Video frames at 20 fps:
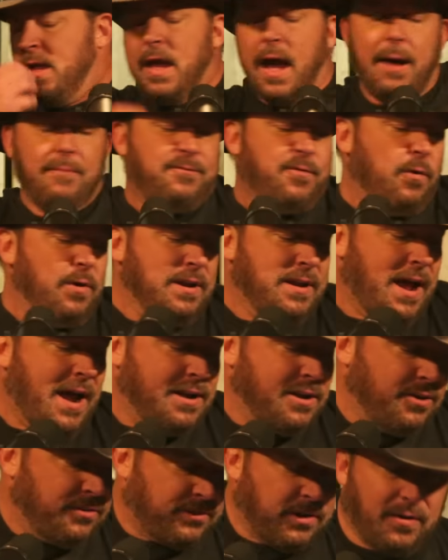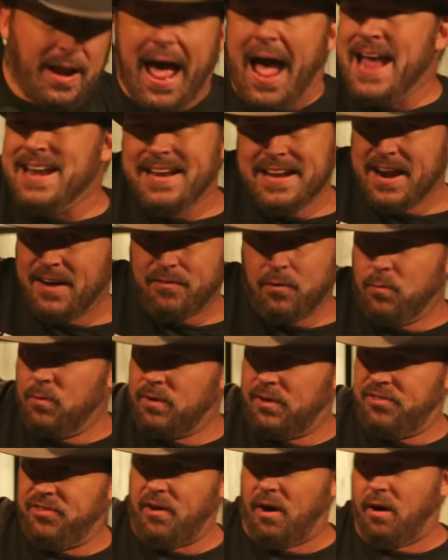I never would
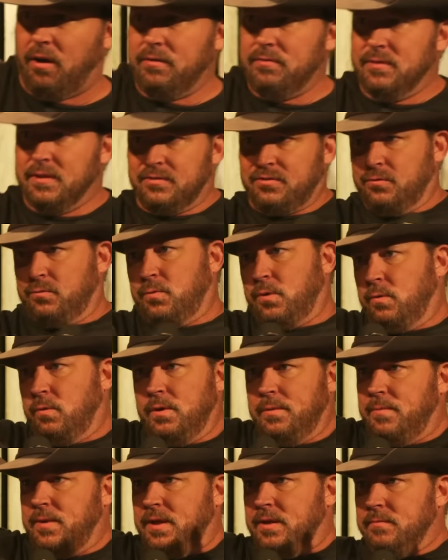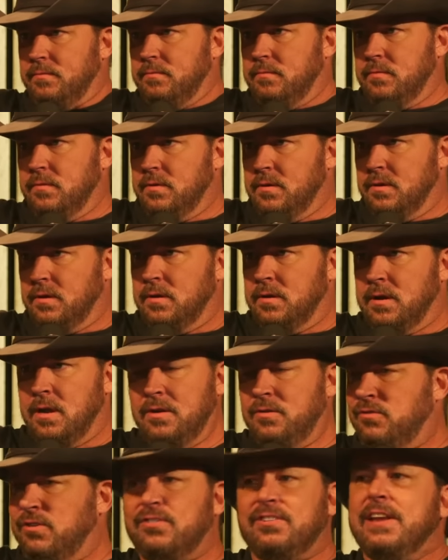have thought this is where we'd be. You
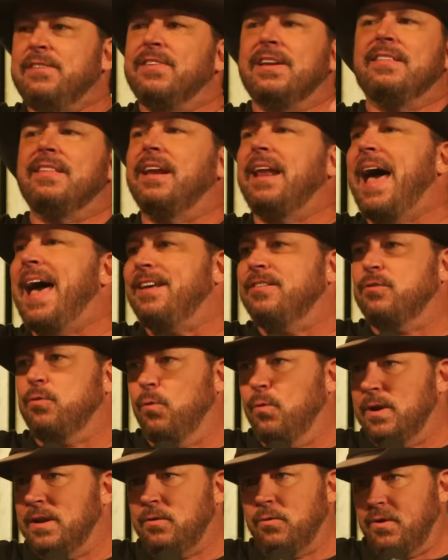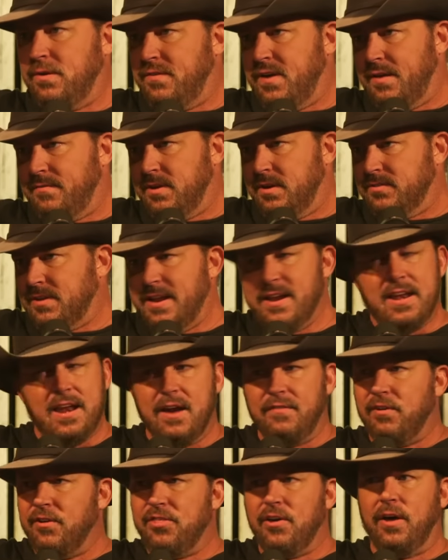know, just even in the last 20, 25 years, I
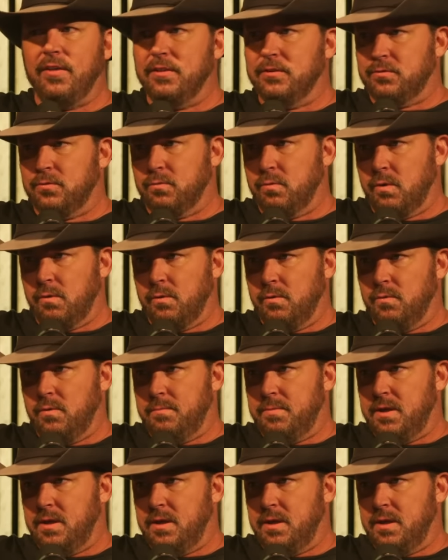never thought this is where we would be.